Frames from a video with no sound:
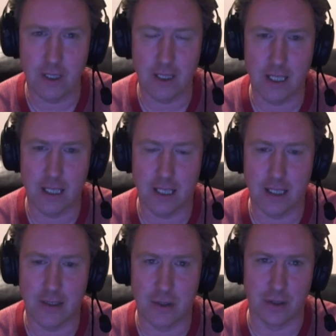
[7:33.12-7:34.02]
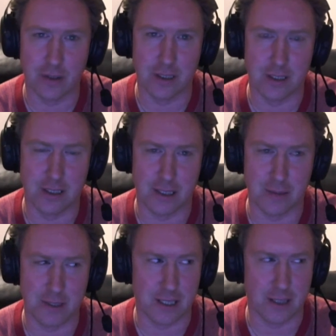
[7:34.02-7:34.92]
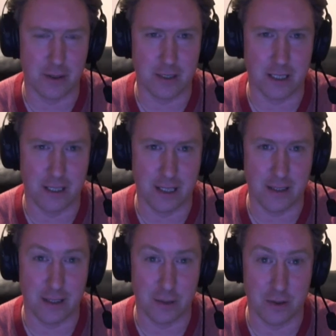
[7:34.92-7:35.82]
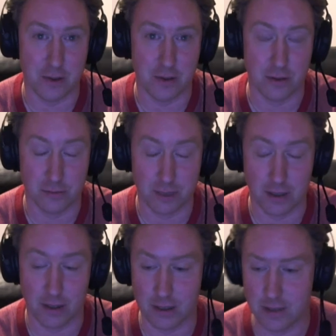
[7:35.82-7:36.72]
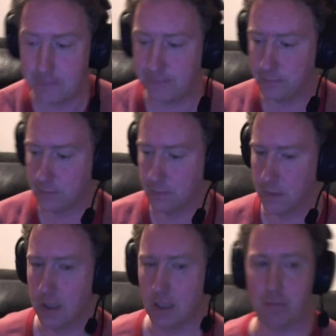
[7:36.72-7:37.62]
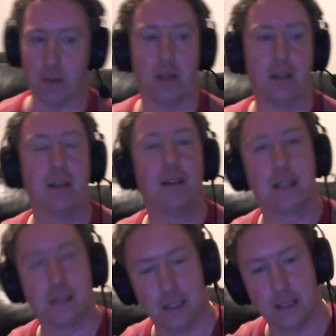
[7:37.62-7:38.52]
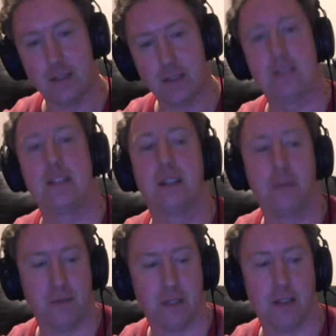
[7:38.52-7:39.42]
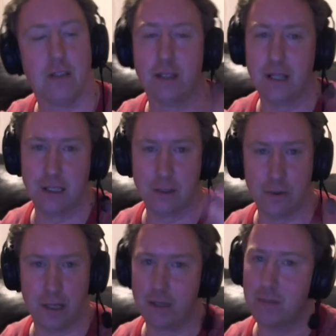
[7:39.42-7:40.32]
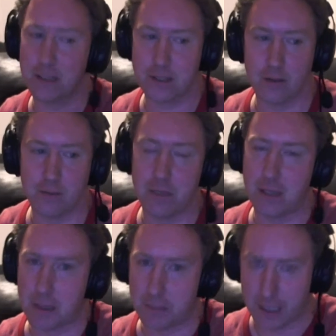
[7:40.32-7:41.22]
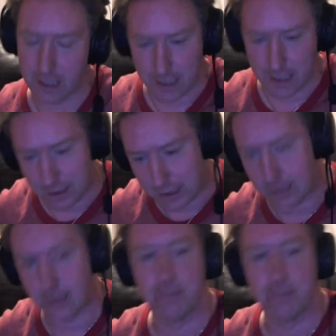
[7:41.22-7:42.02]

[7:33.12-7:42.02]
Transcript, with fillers: uh, John Cleese did was sell out ten nights in the O two in London. Like I said, it doesn't take away from the, the actual argument itself, blah, blah, blah, yada, yada, yada.